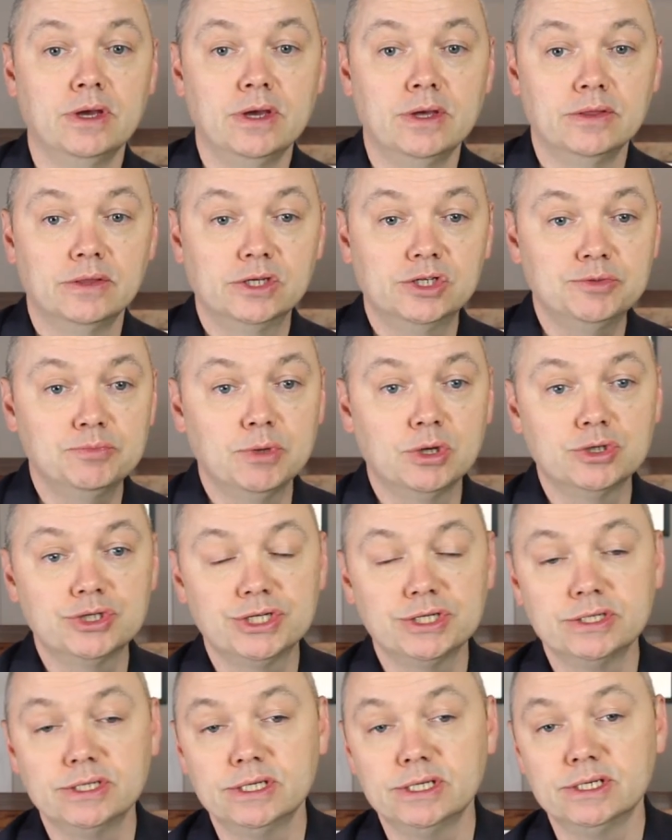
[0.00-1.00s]
This
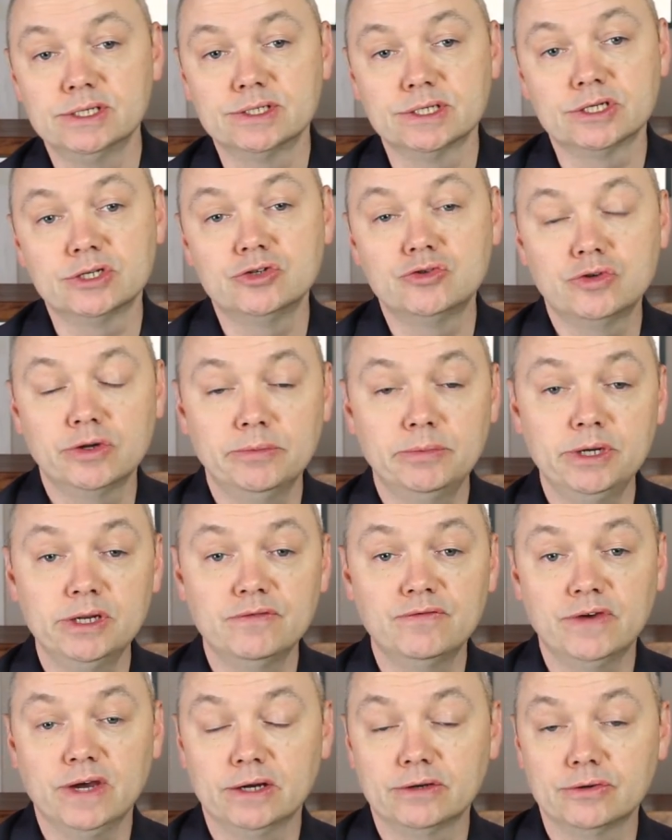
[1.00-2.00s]
motion is a contributing
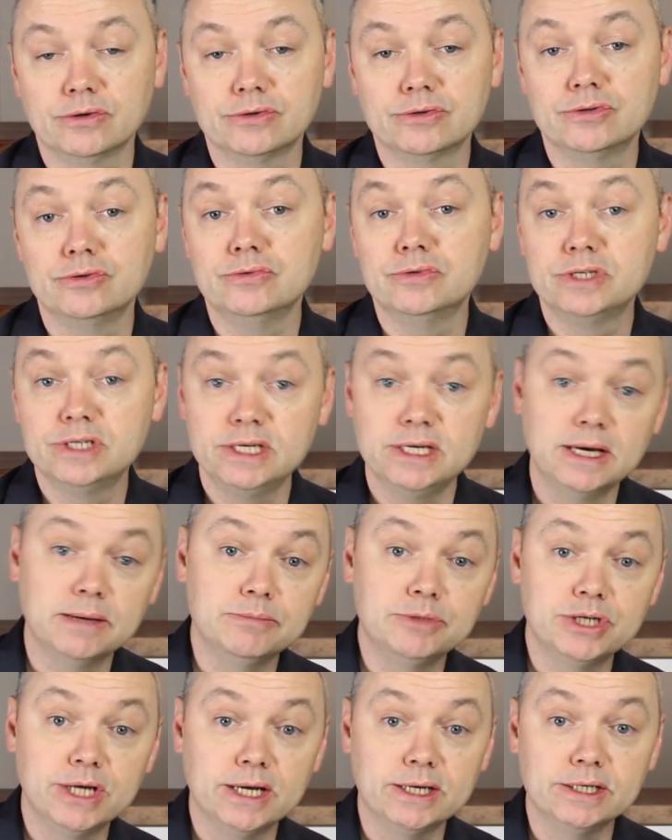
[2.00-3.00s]
factor to
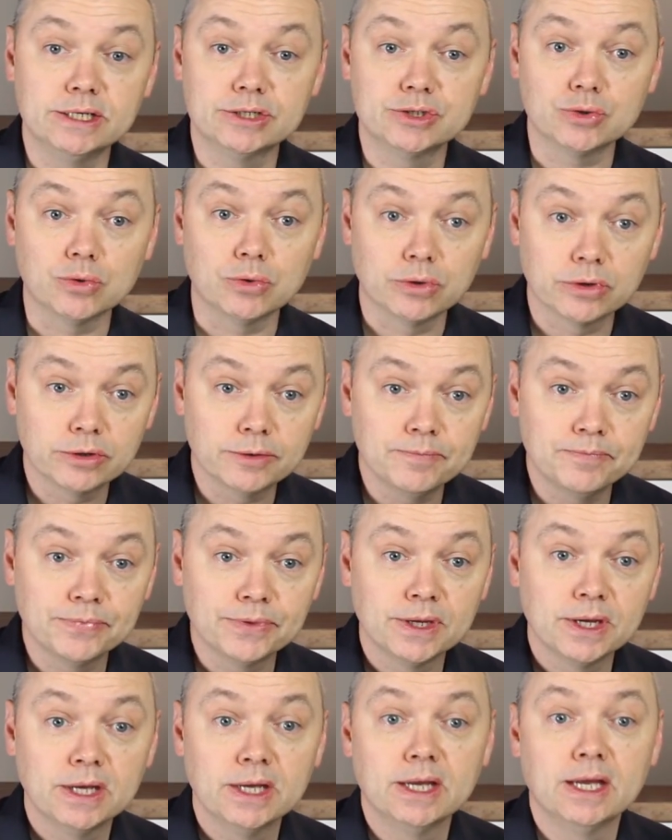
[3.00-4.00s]
TMJ disorder,
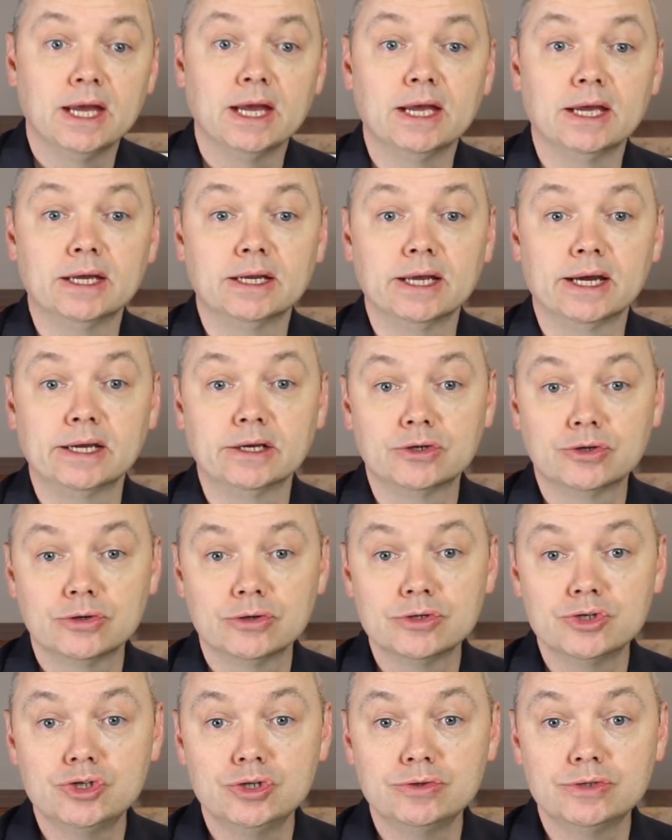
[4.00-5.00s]
and I
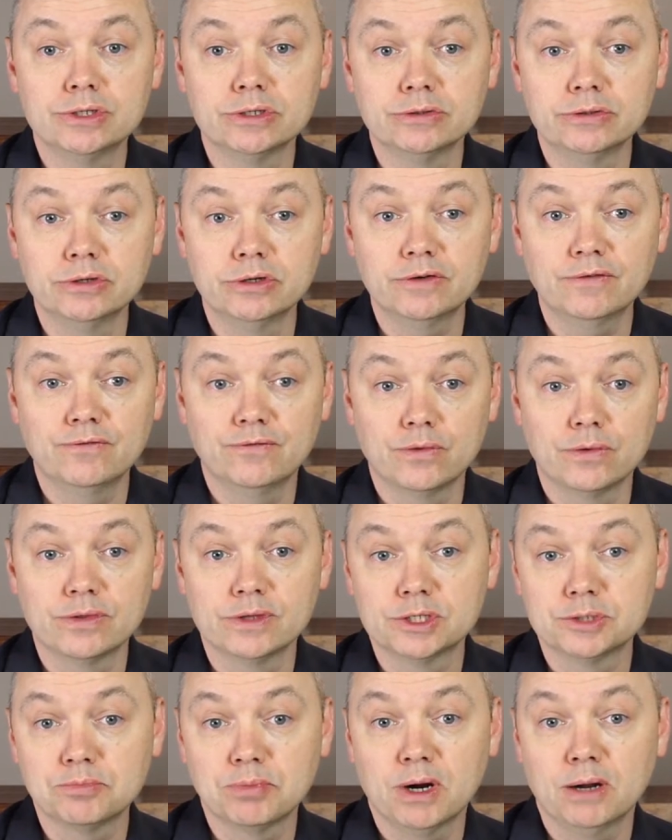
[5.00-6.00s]
encourage you to look for
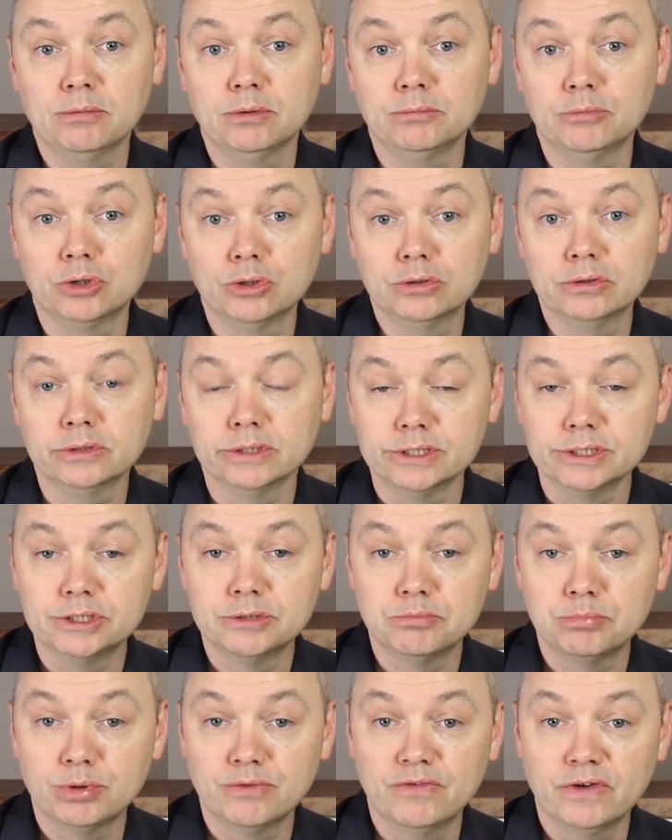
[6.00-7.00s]
this problem early to
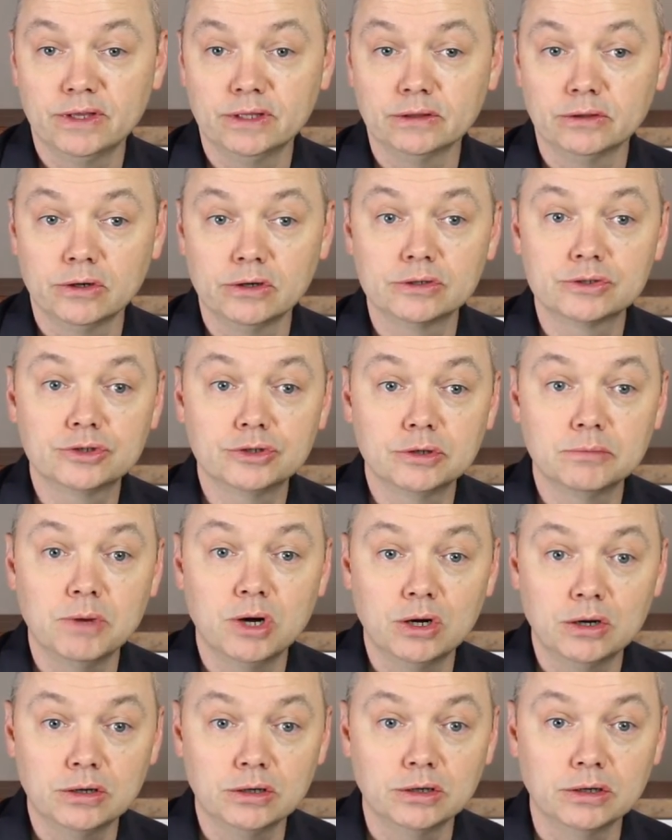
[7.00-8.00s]
prevent long-term
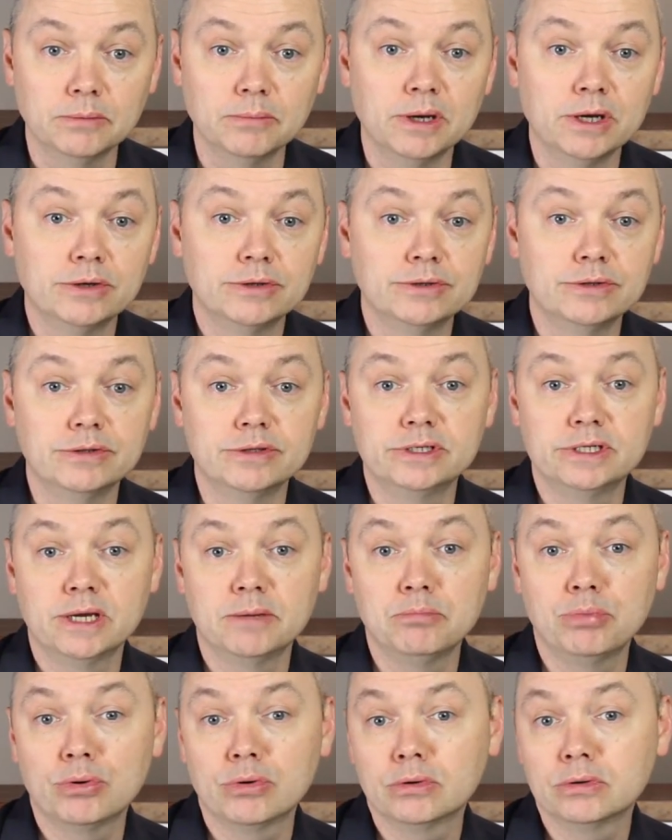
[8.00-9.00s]
harm to the
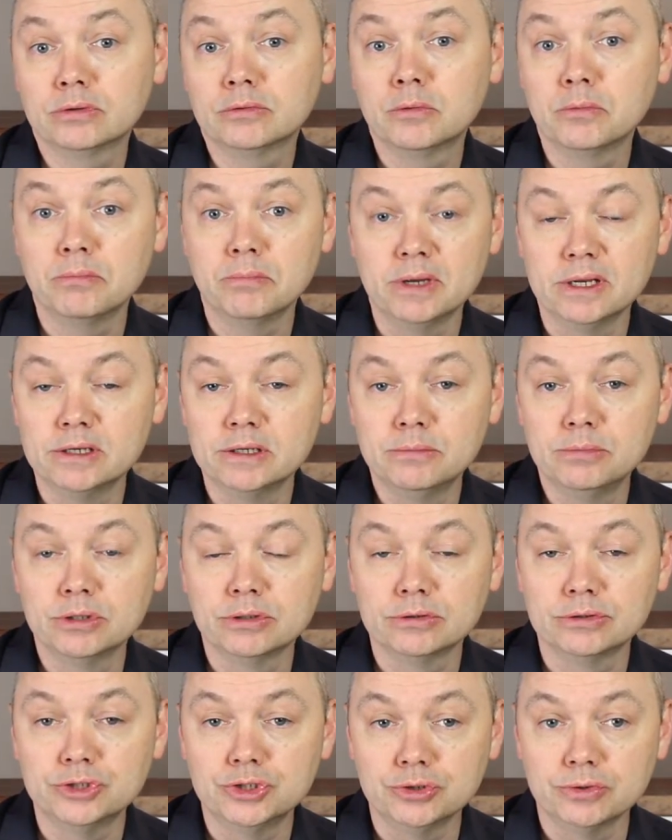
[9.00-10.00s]

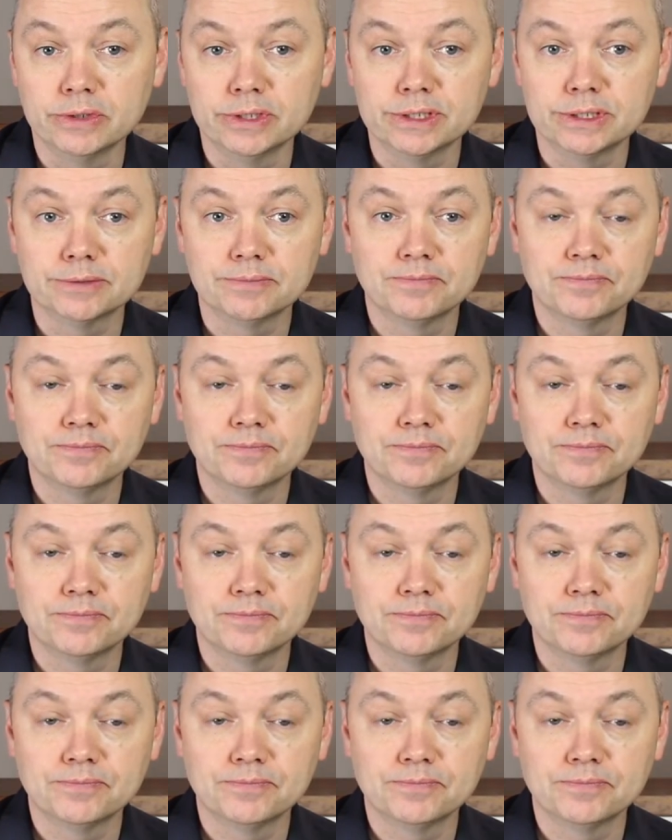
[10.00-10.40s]
temporomandibular joint.